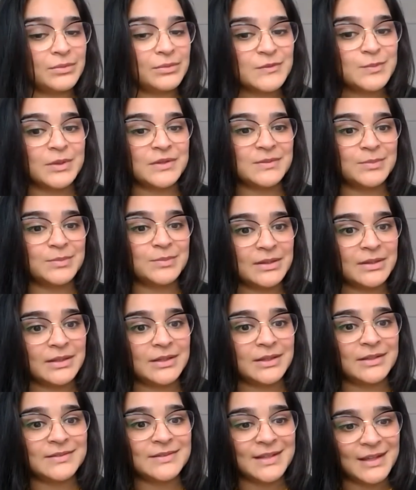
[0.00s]

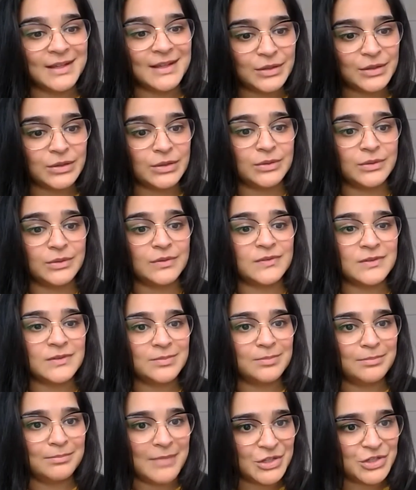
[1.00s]
responsibilities includes
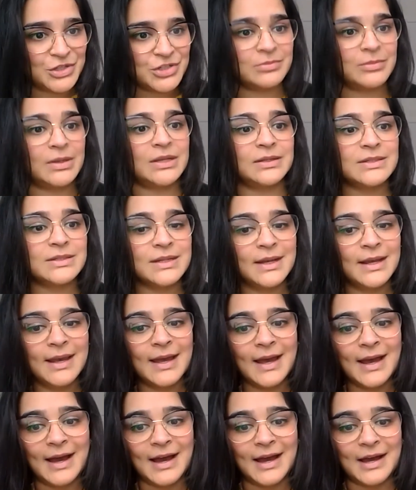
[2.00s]
measurement
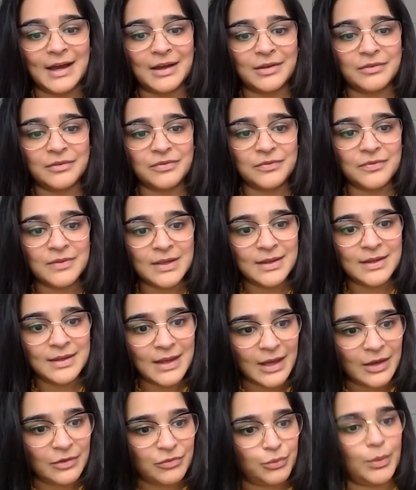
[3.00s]
of
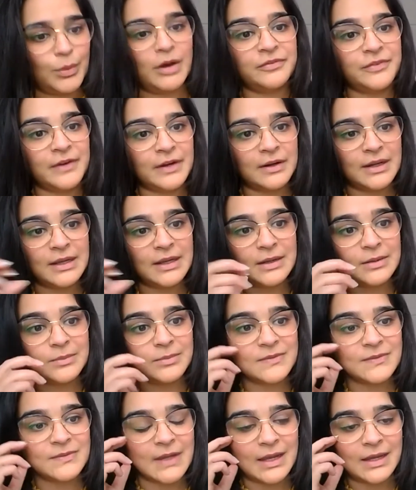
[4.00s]
welfare
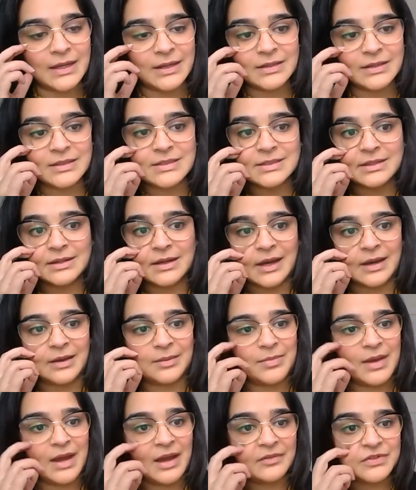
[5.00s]
incomes. And
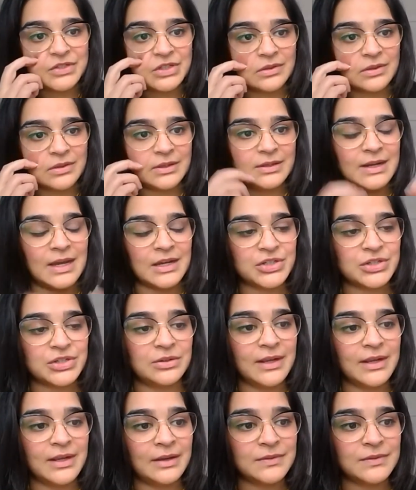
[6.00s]
after the National
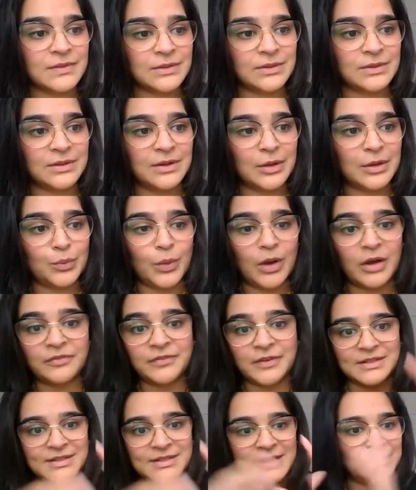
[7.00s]
Council on
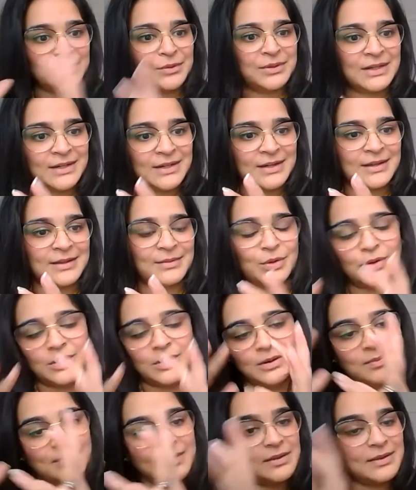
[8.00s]
Welfare downloaded it,
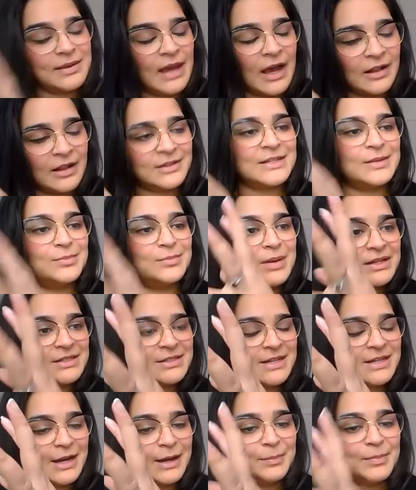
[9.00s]
or Caledon picked
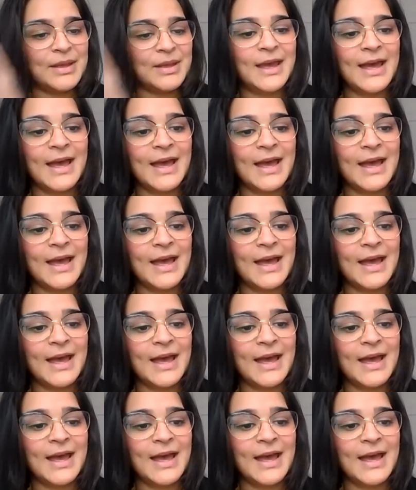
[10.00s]
it up,